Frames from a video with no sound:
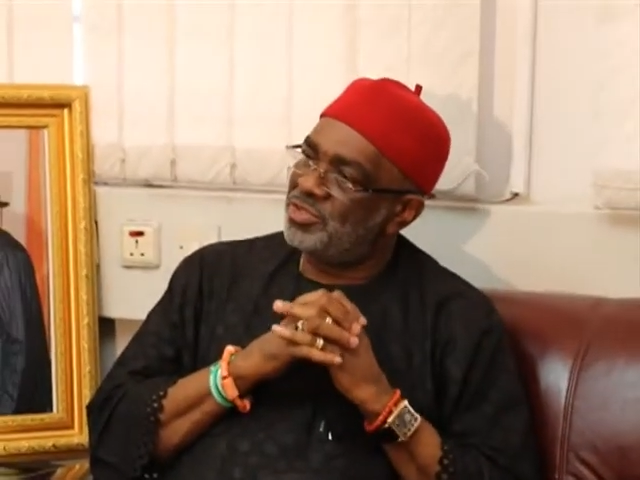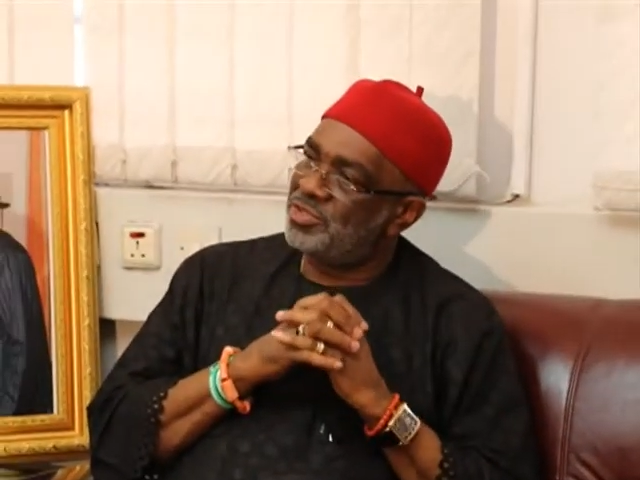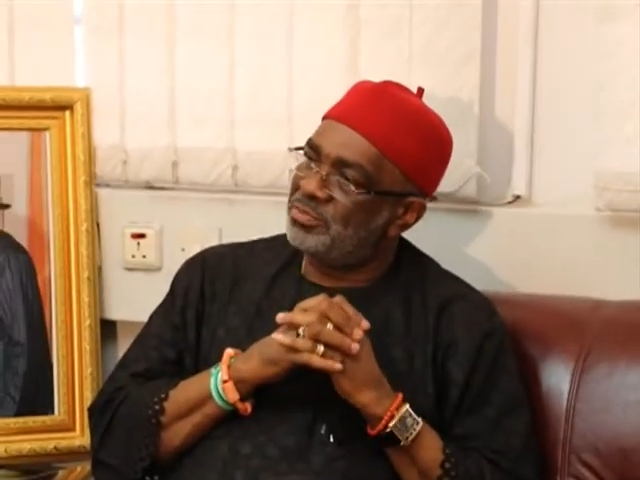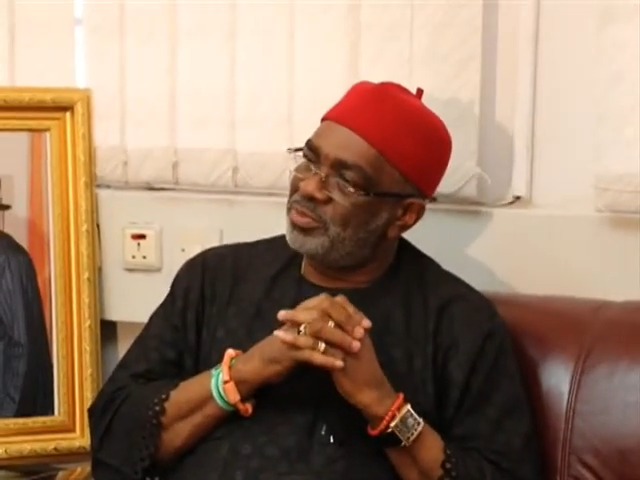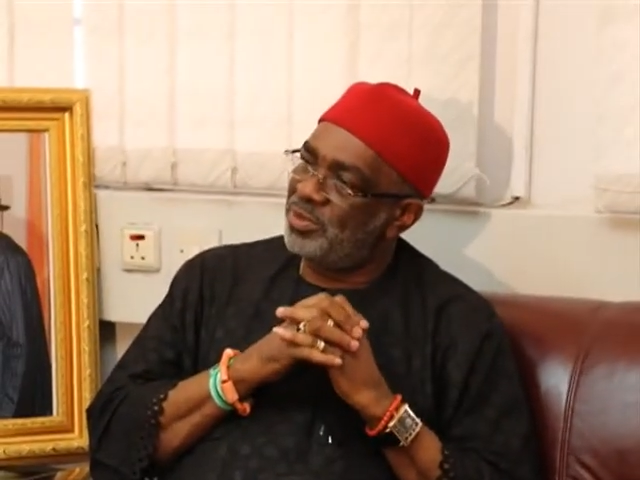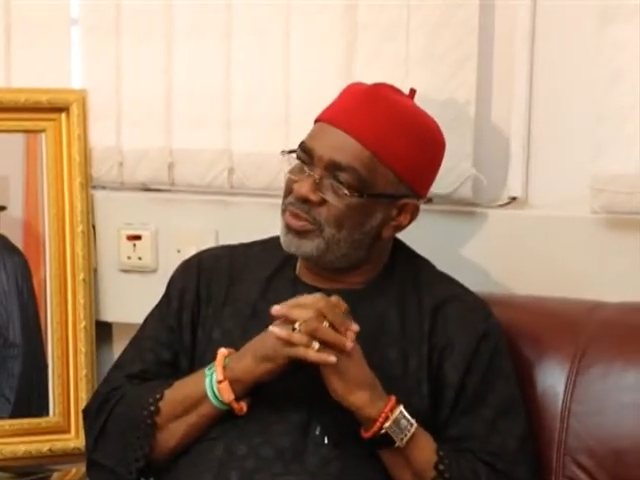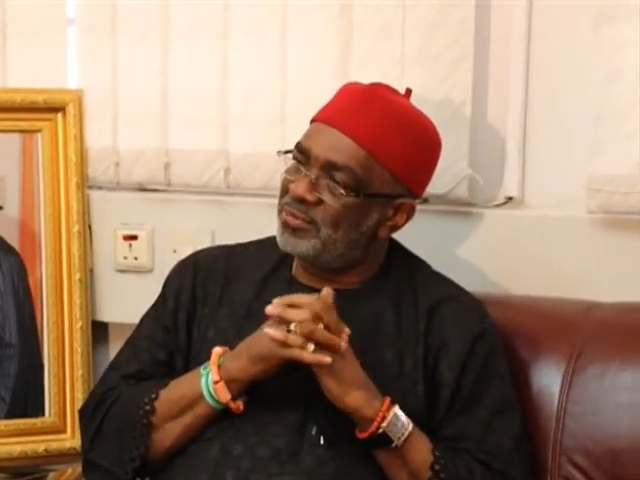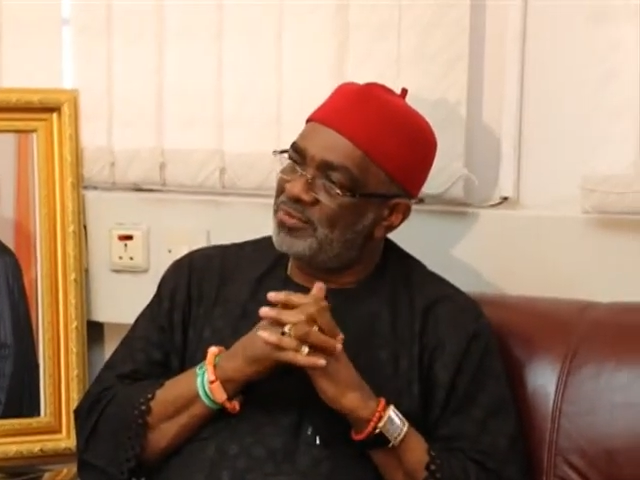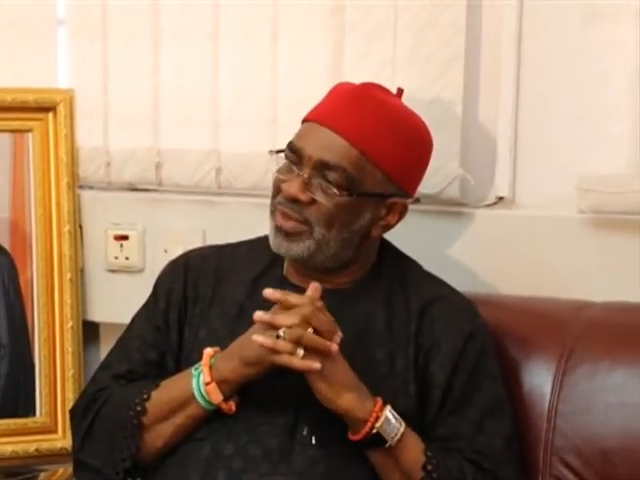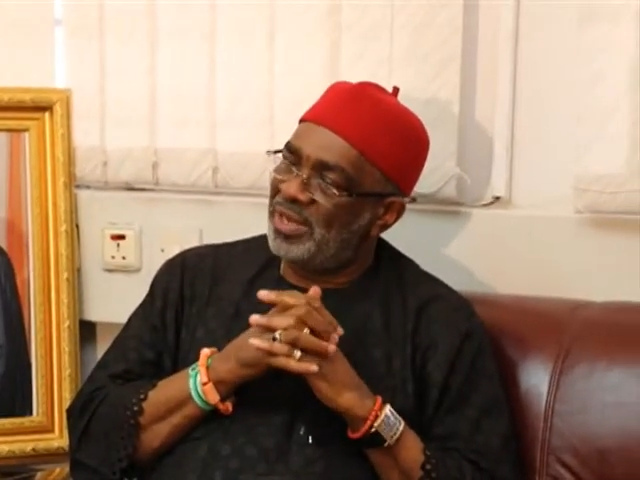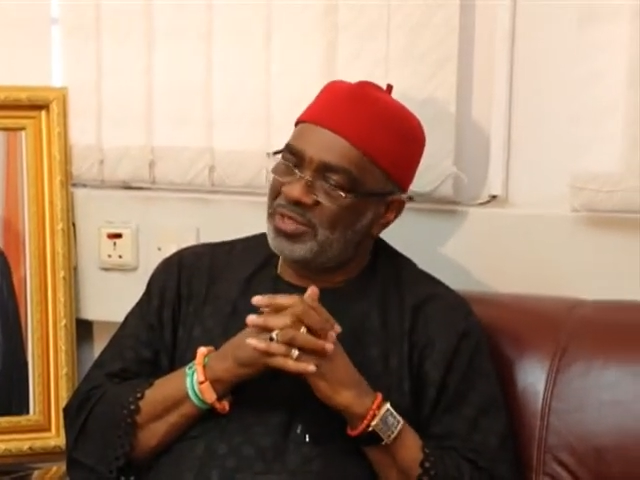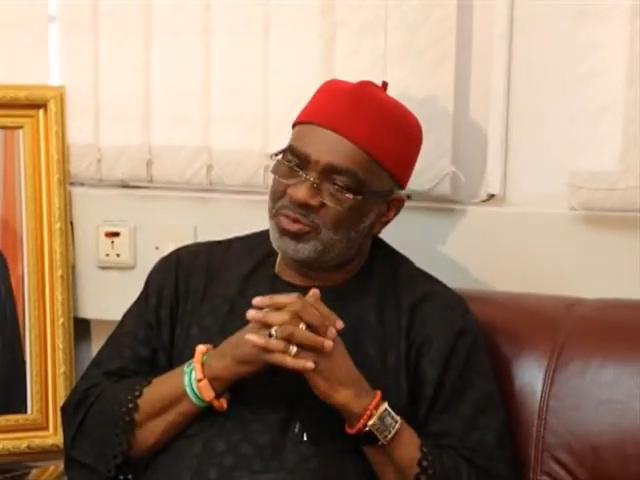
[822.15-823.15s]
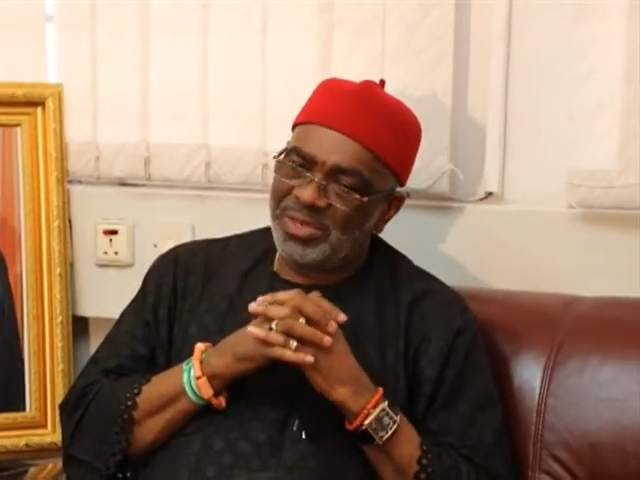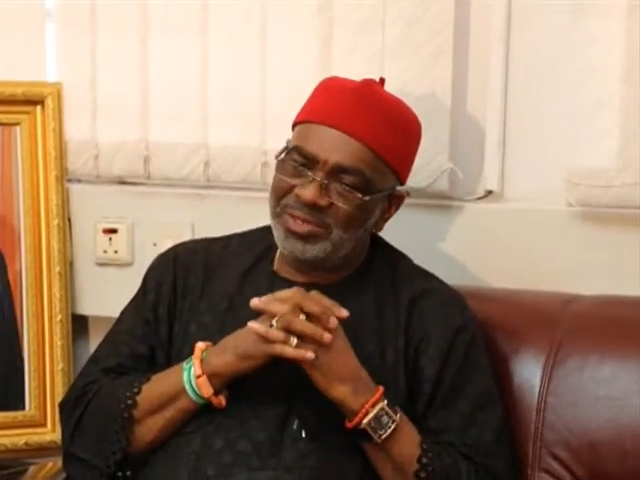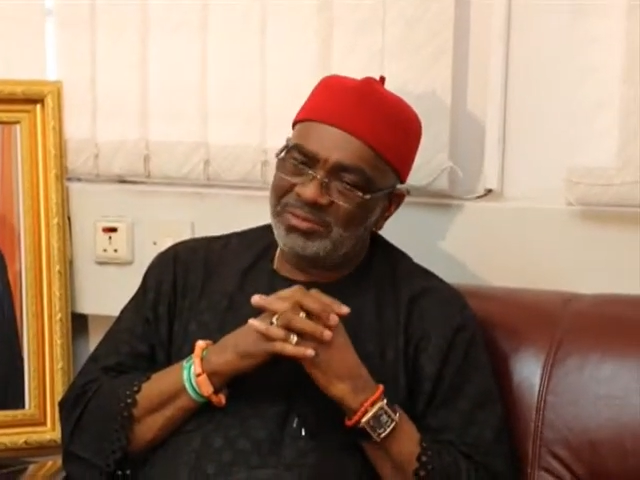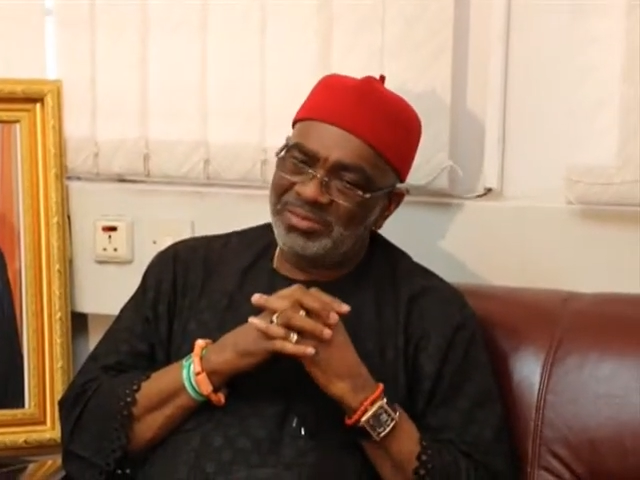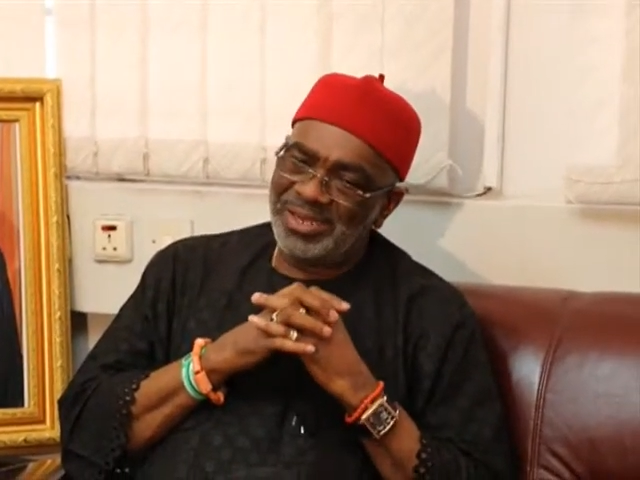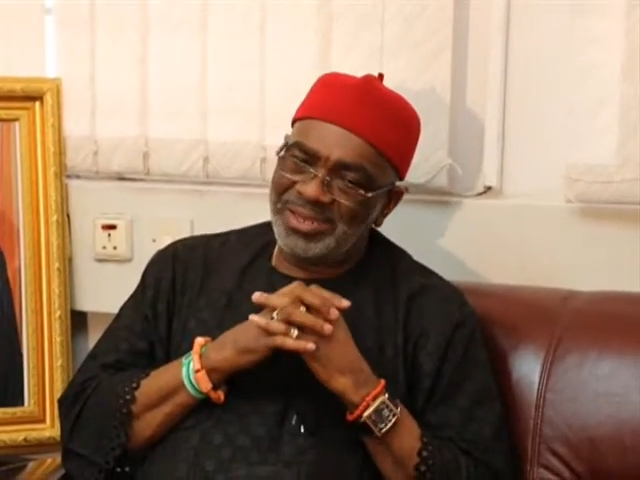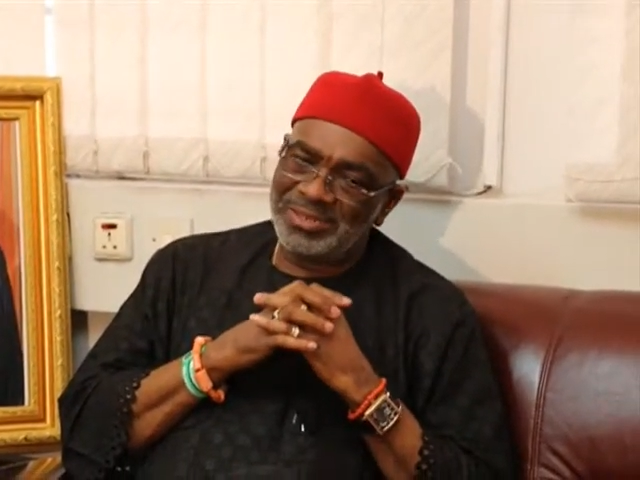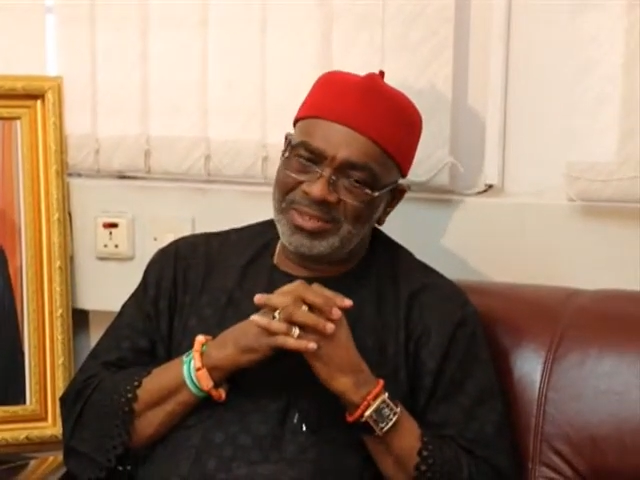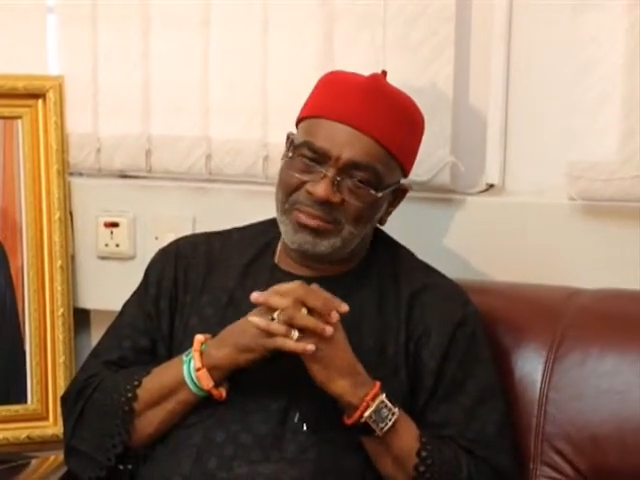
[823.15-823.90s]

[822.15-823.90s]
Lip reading: in support of electoral debates.